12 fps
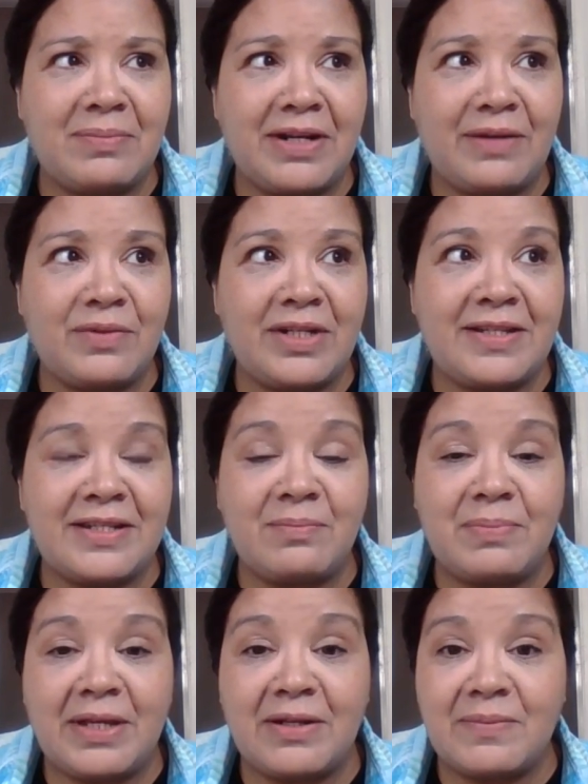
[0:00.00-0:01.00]
But I really
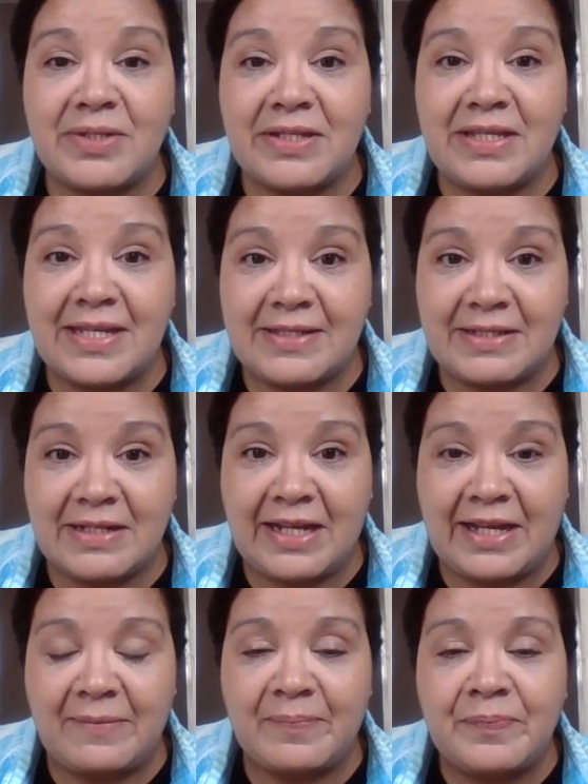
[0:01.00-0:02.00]
didn't pick it up till
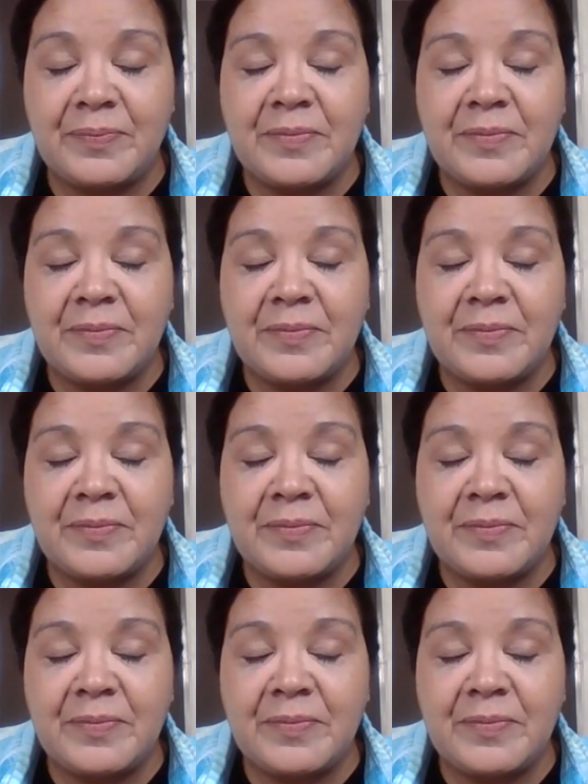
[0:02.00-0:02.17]
yesterday.